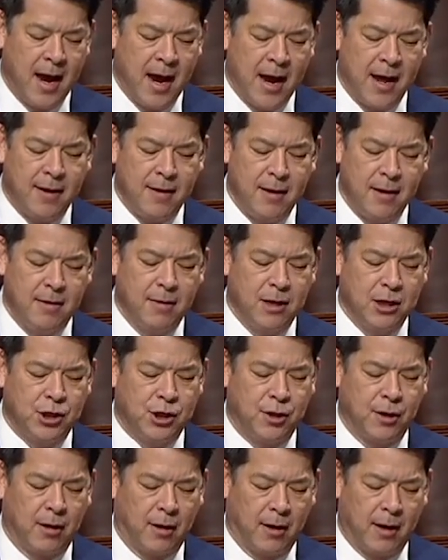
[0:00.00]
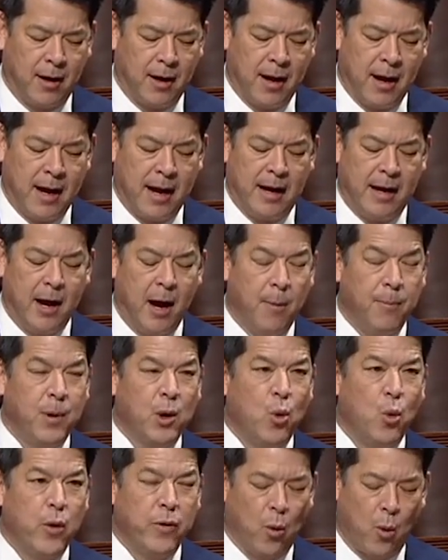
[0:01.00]
and in this year in
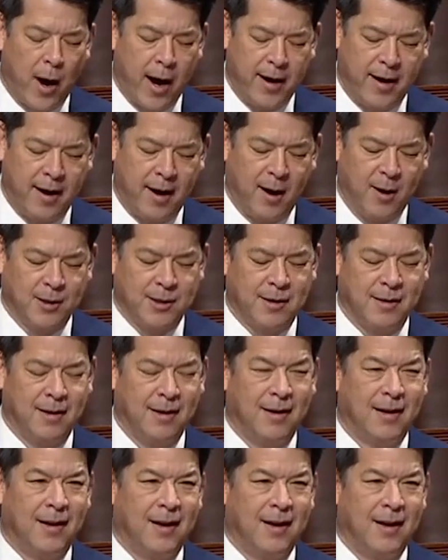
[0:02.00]
helping win the White House.